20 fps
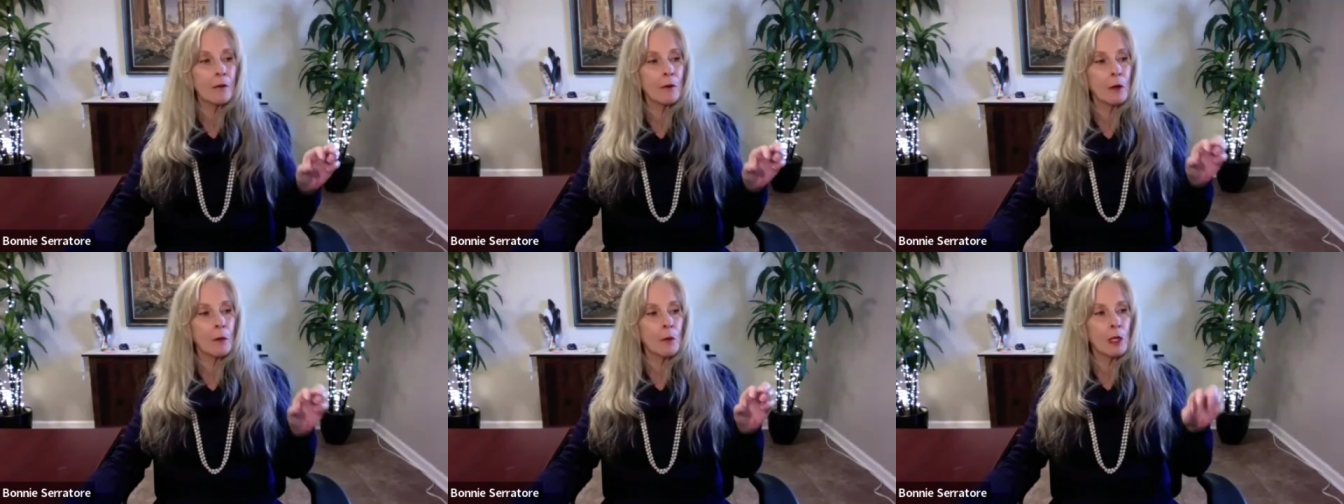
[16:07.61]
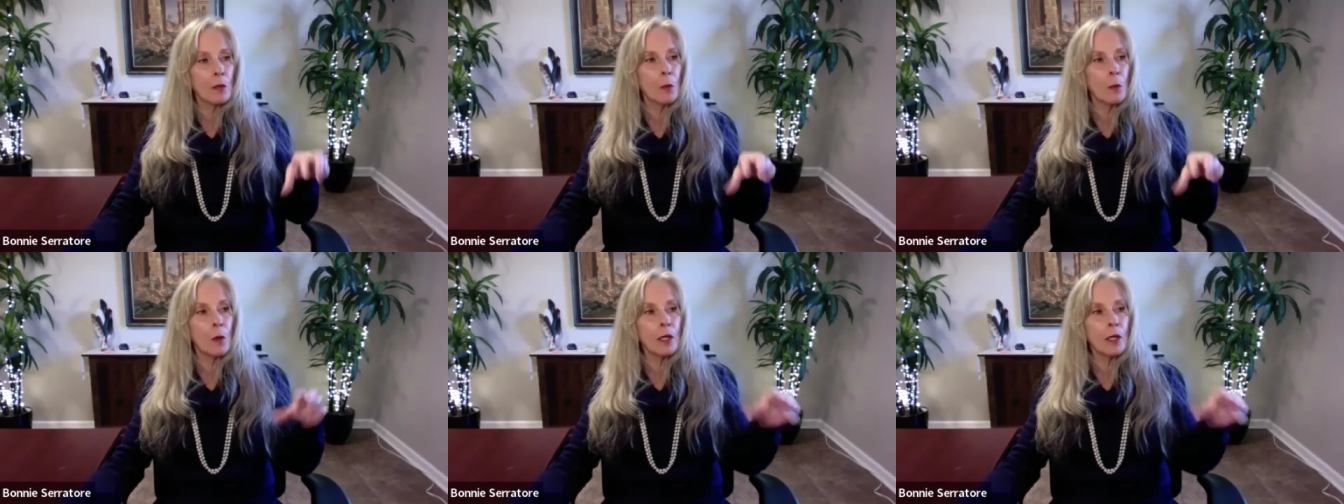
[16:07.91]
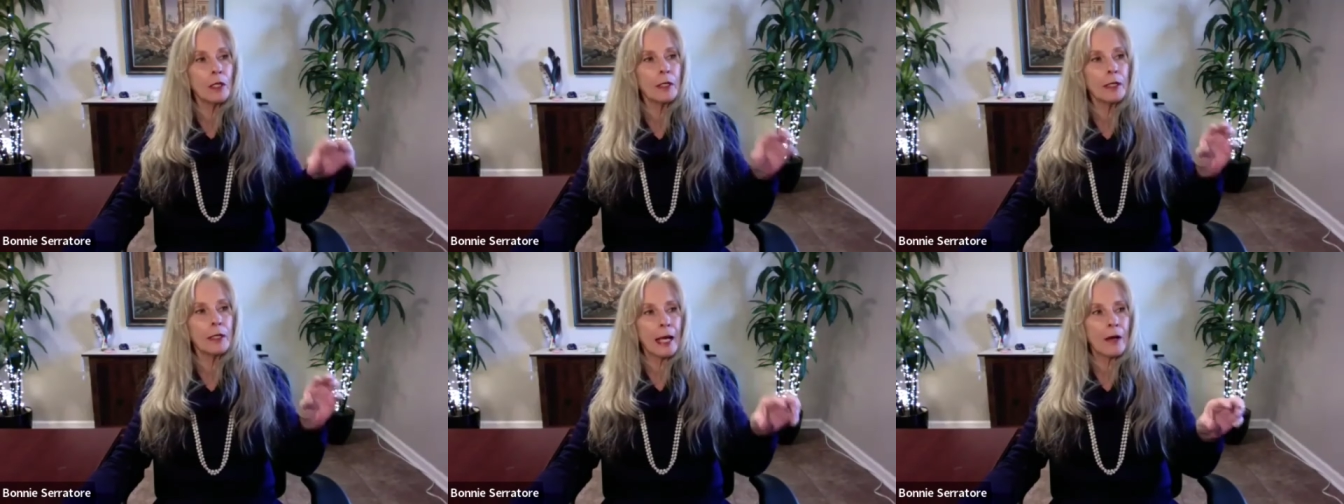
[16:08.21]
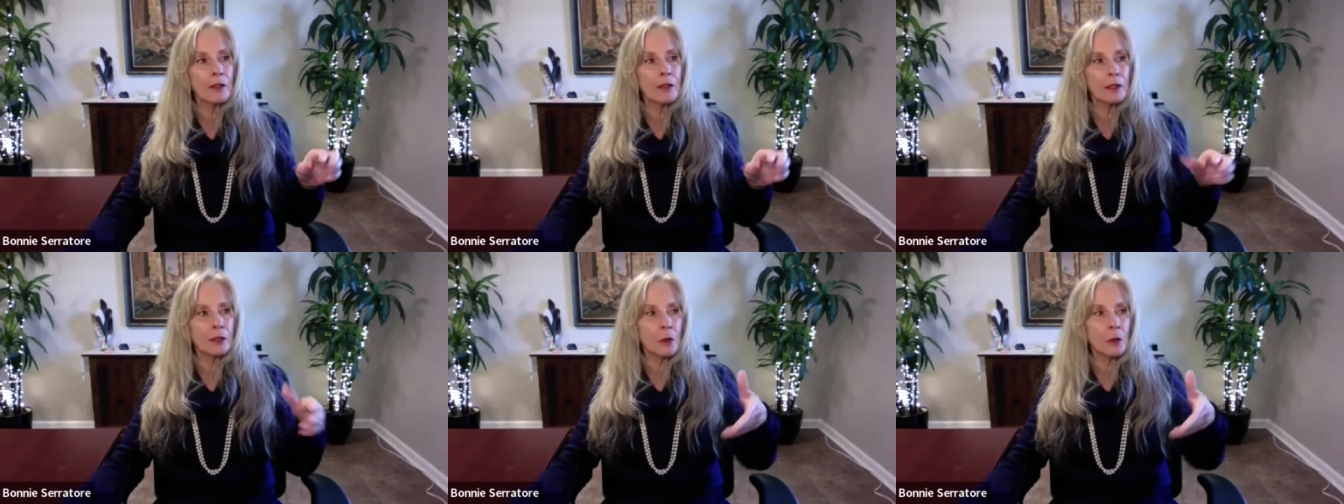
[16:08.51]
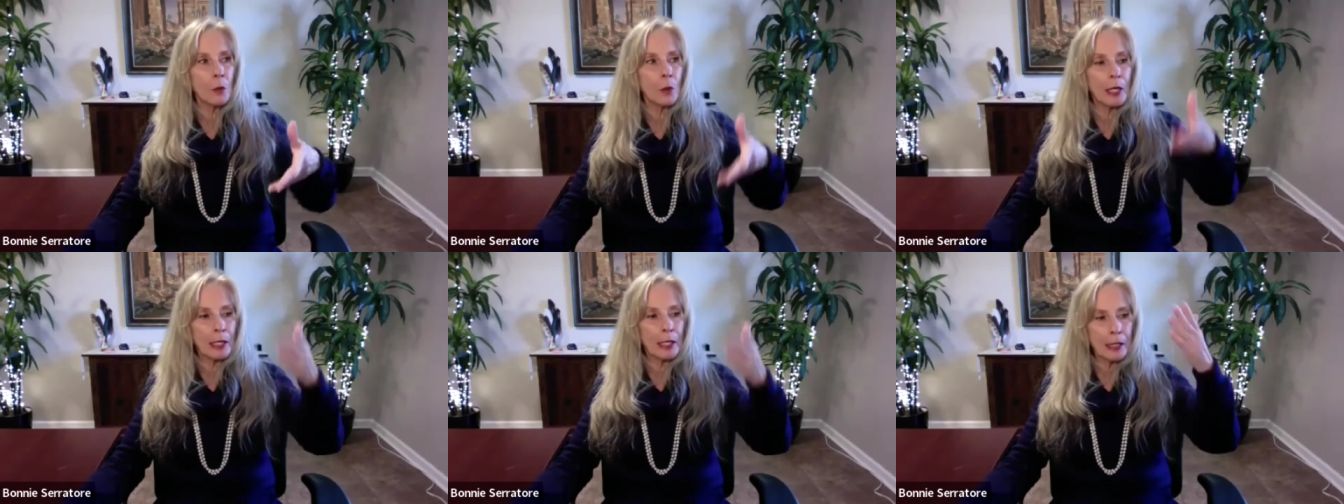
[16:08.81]
And what we want now
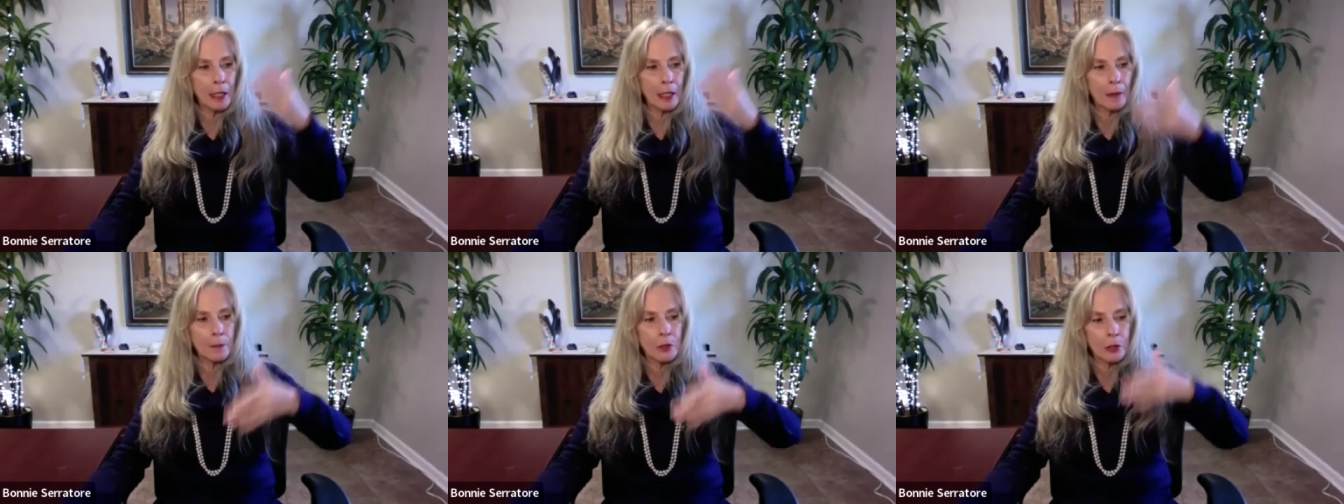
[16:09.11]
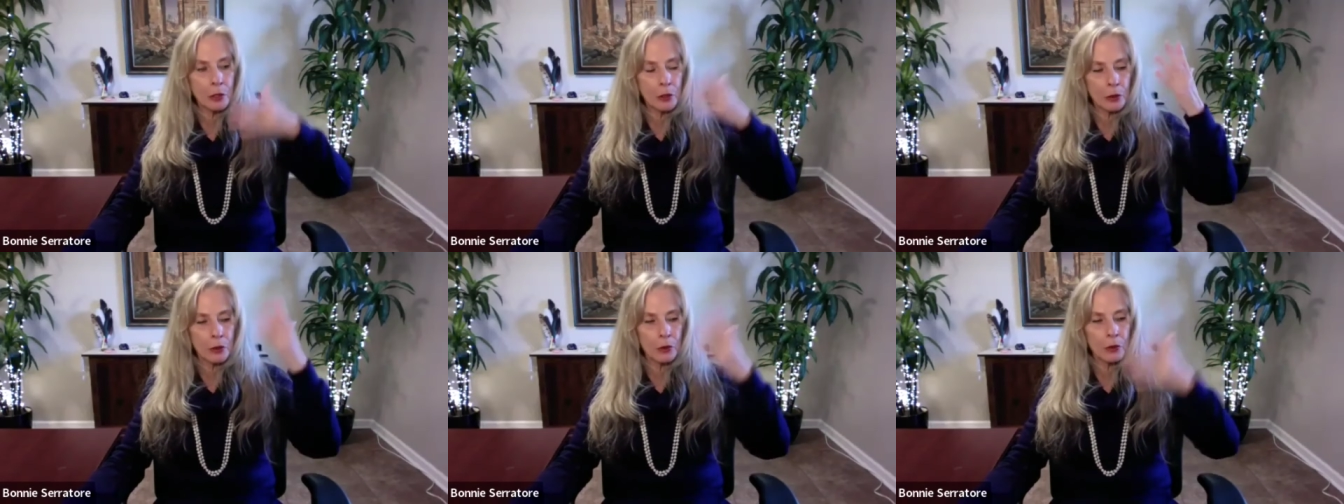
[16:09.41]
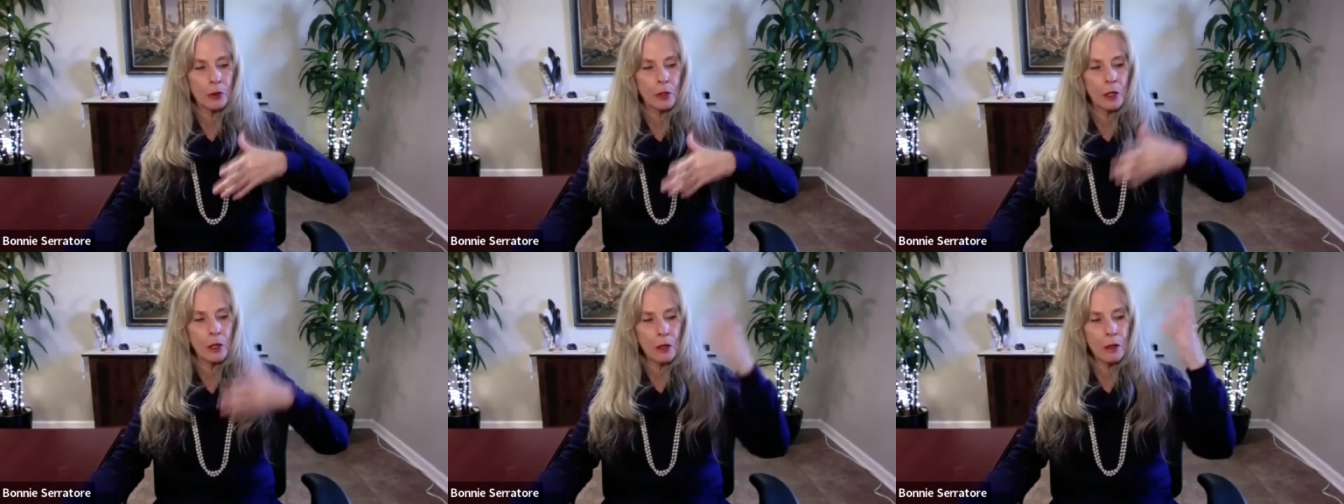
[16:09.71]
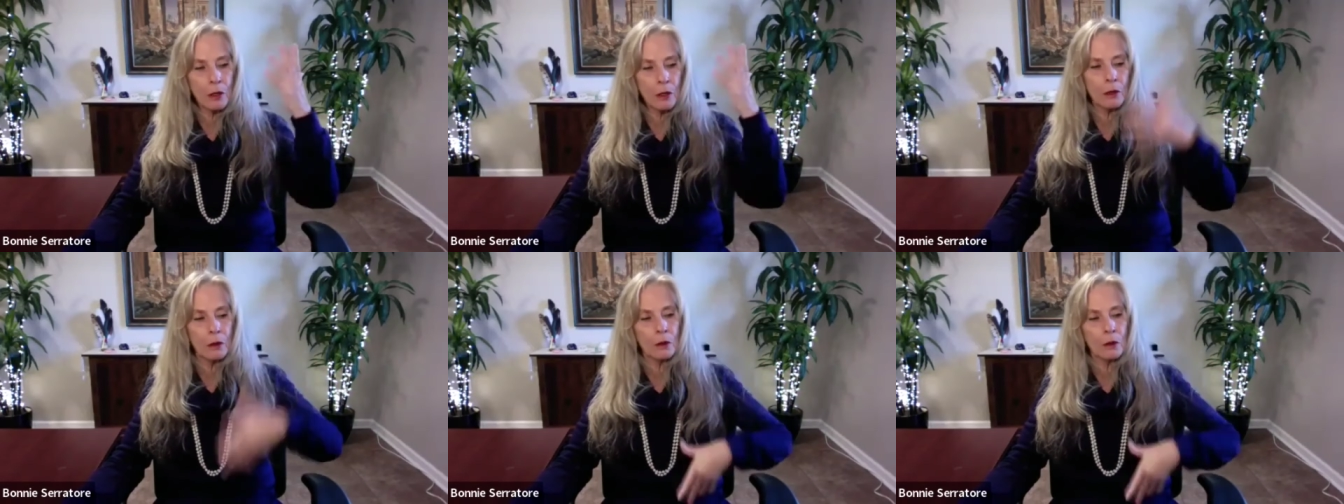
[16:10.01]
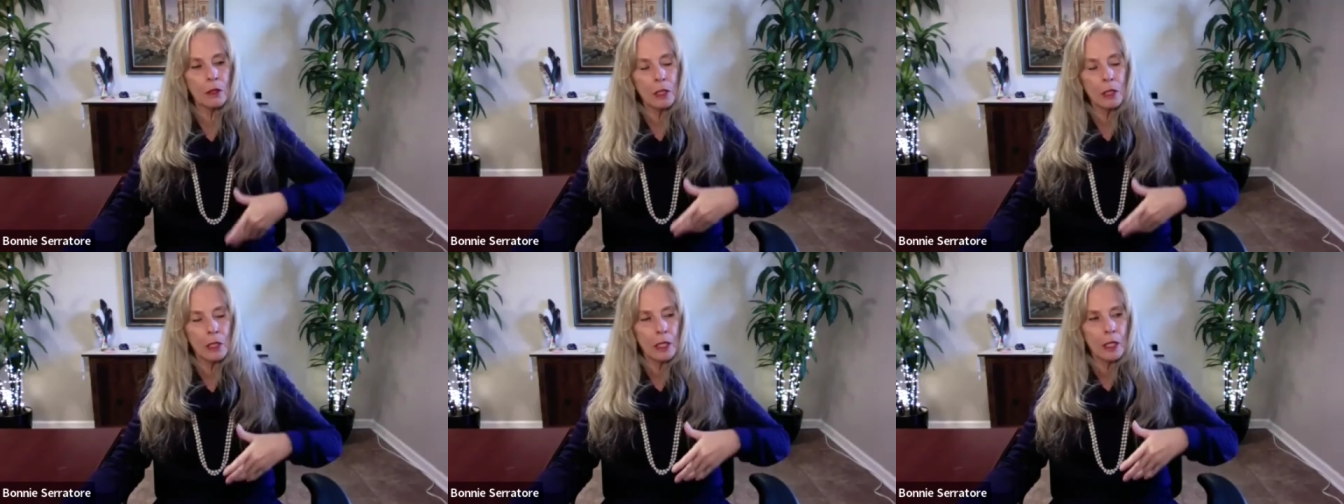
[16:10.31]
is to wake up to,
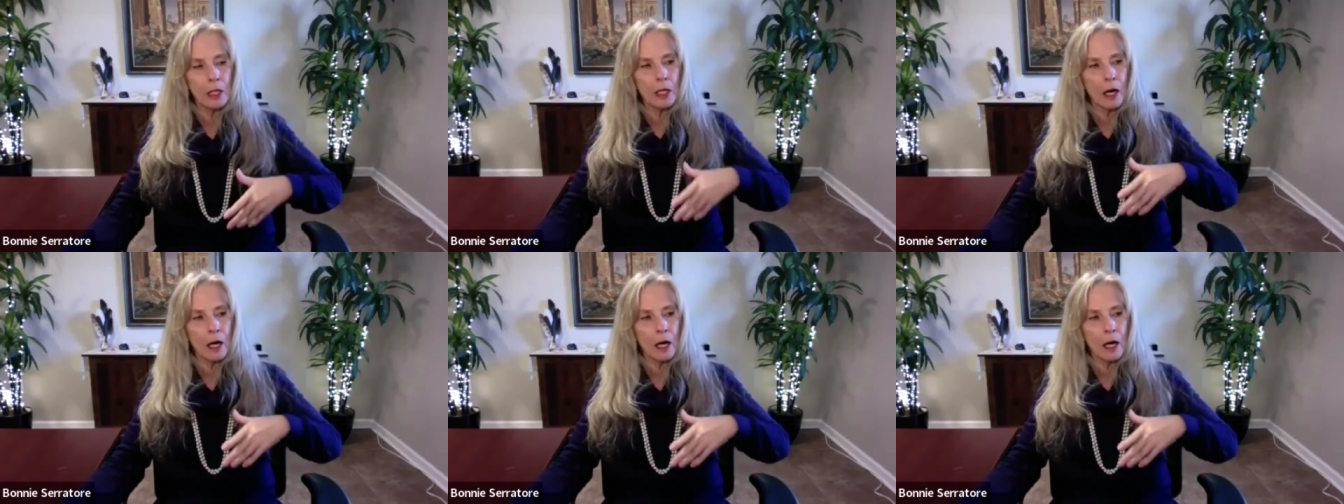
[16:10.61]
oh,